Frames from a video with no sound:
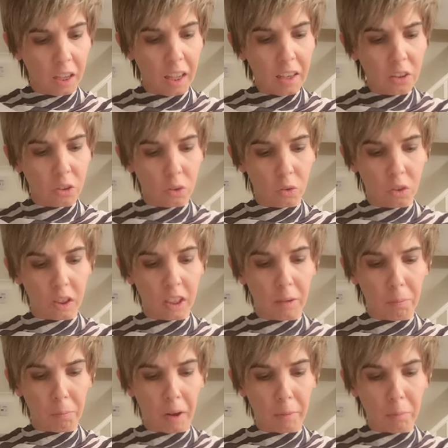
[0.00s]
I don't
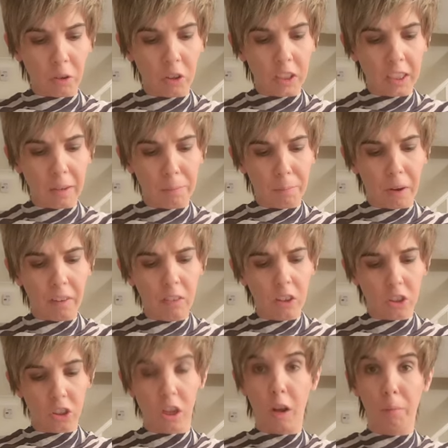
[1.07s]
think Mama is
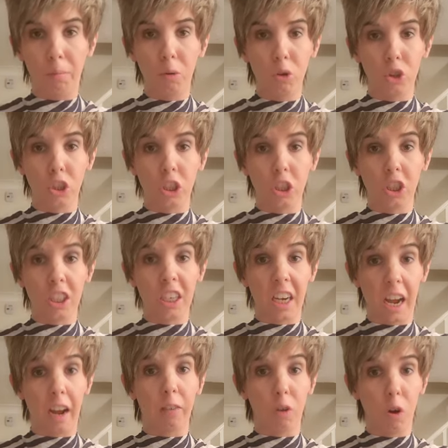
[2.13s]
embarrassed, pushing us in
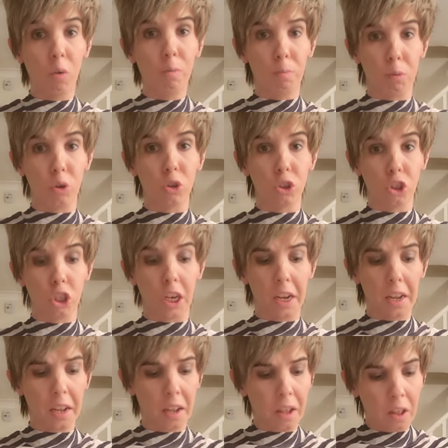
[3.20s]
our own
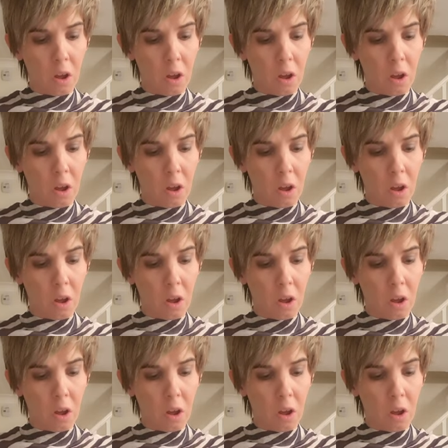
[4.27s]
pushchair.